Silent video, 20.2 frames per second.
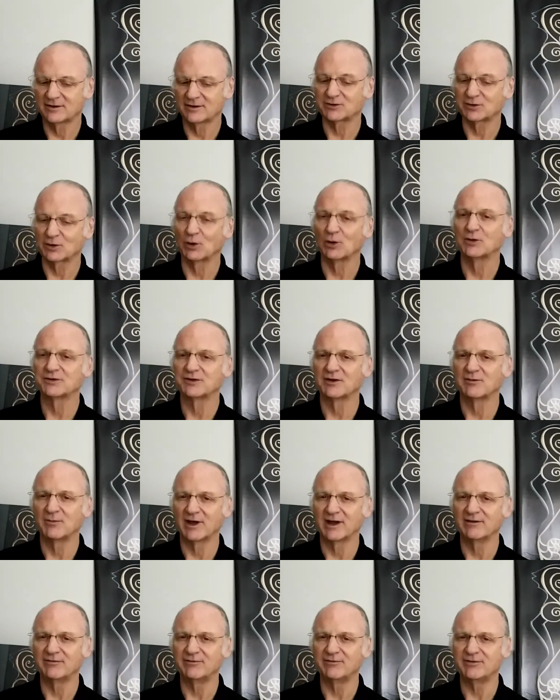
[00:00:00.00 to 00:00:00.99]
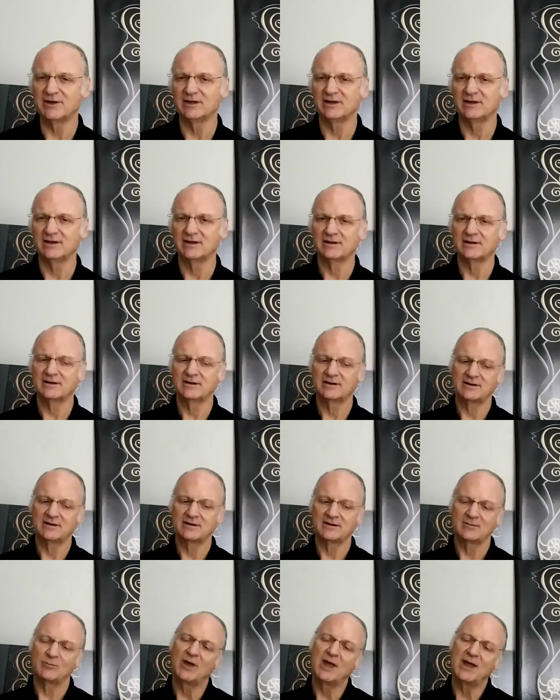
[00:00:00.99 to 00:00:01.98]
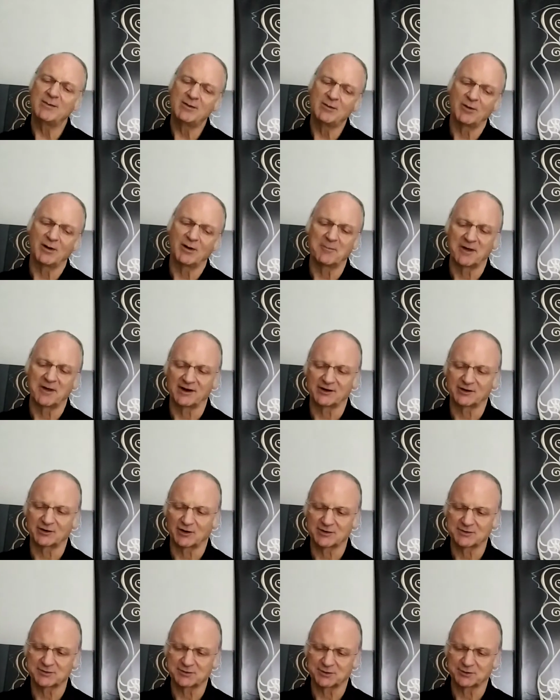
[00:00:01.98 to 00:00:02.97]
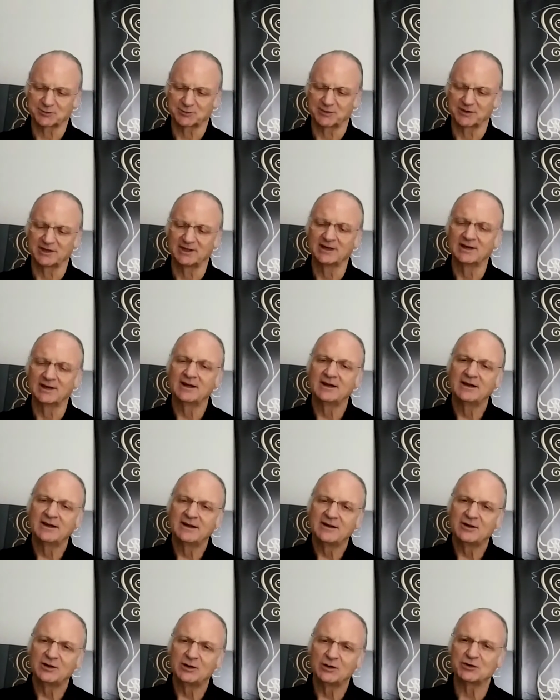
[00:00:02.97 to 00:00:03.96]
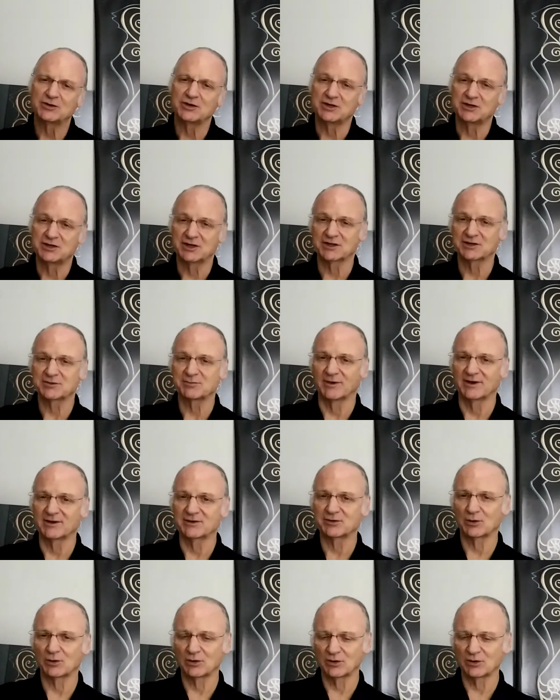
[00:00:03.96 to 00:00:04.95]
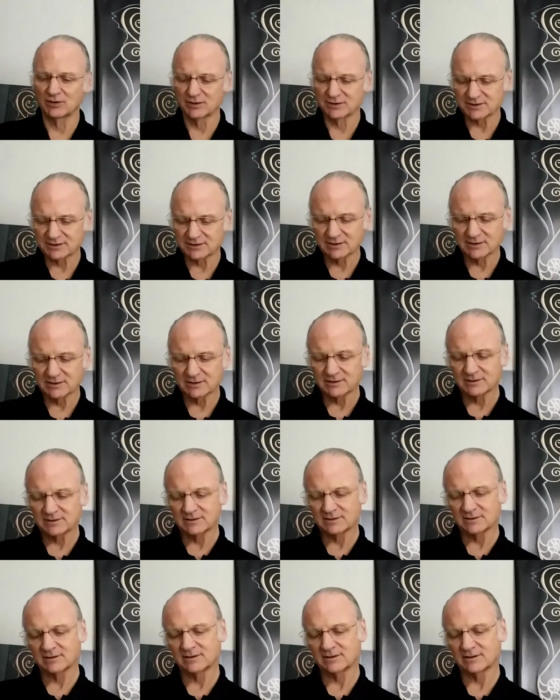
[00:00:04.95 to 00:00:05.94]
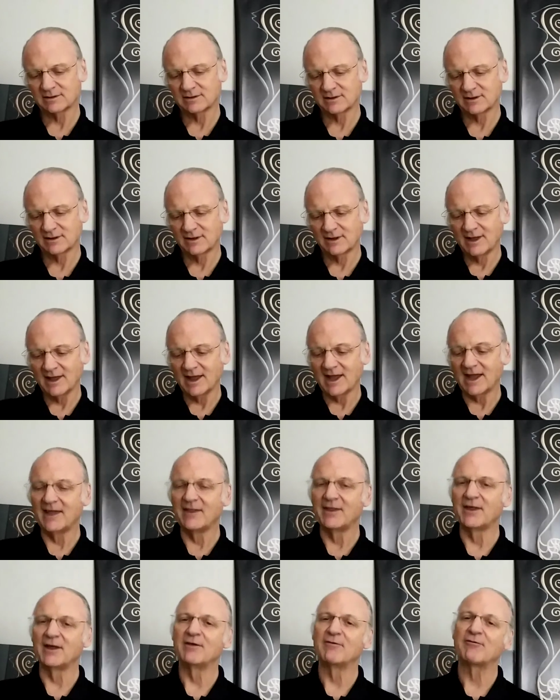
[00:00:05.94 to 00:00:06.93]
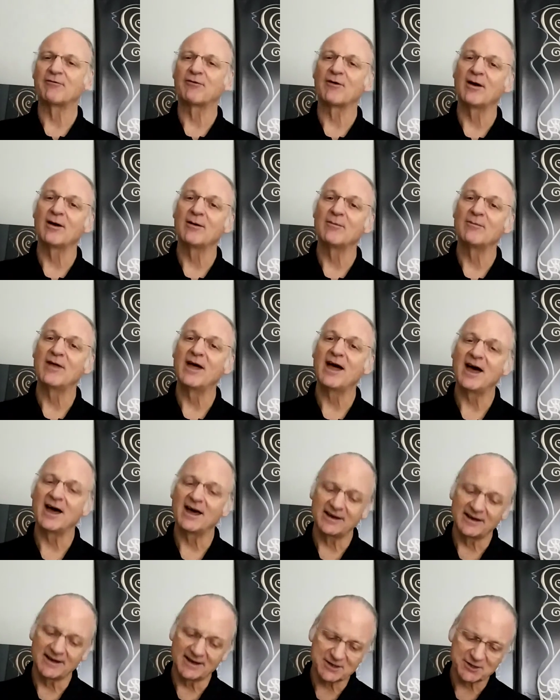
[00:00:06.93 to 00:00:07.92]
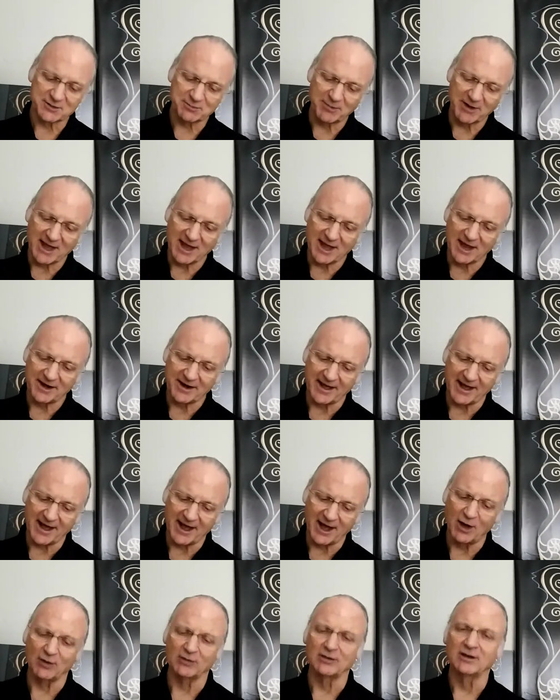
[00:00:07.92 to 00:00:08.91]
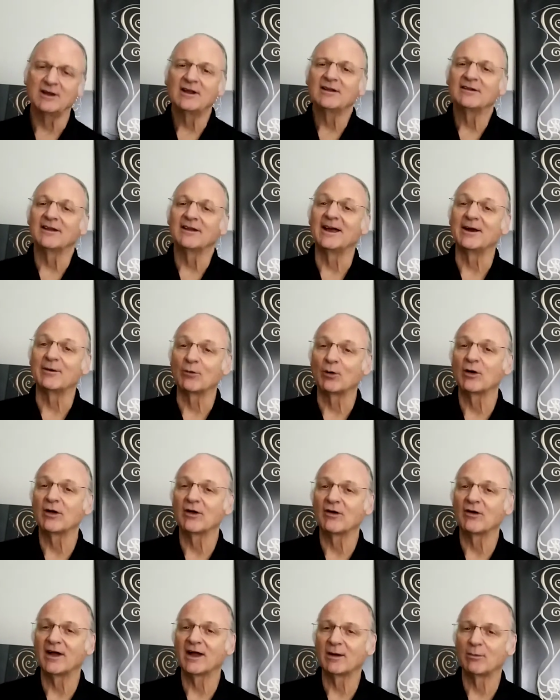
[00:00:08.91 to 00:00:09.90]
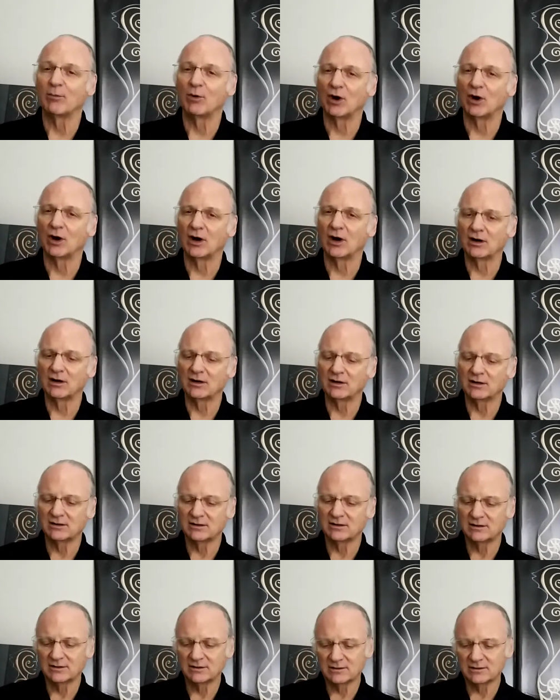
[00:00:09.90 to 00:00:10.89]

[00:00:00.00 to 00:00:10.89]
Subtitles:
the soles of my feet. Maybe my metatarsals, but usually just my soles. and then from that expand out like rolling like a ball,